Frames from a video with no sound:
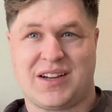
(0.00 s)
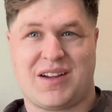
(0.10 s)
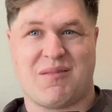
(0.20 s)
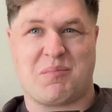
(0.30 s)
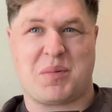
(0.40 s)

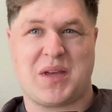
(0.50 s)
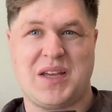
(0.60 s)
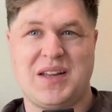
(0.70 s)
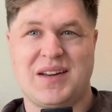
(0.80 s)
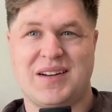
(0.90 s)

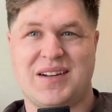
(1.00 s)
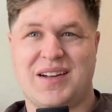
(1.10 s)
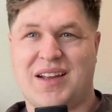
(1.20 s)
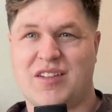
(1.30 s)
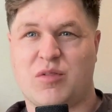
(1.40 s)
compete
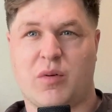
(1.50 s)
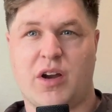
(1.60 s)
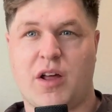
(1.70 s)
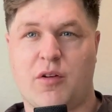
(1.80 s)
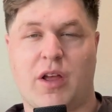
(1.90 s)
against one another.